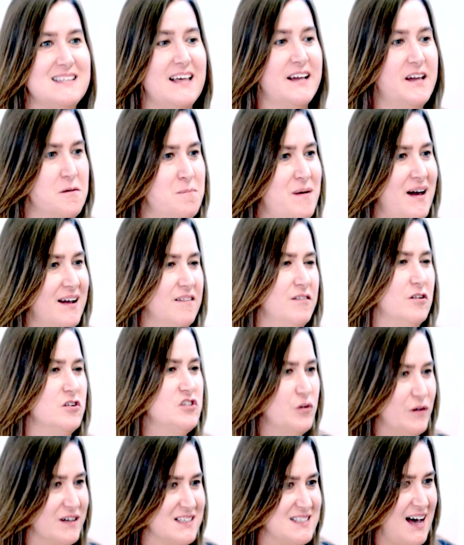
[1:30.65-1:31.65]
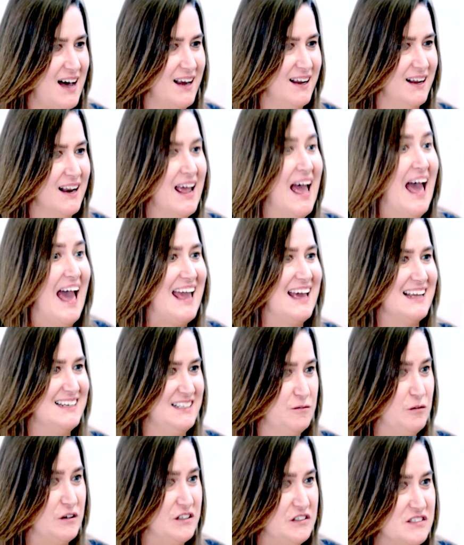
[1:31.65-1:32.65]
they come back and they're so excited. Hey, I
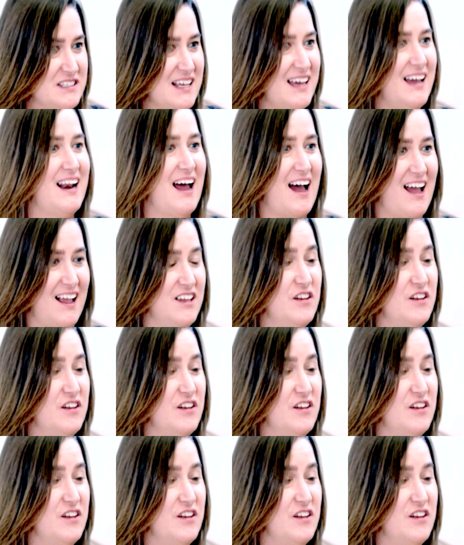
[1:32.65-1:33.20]
did what you said.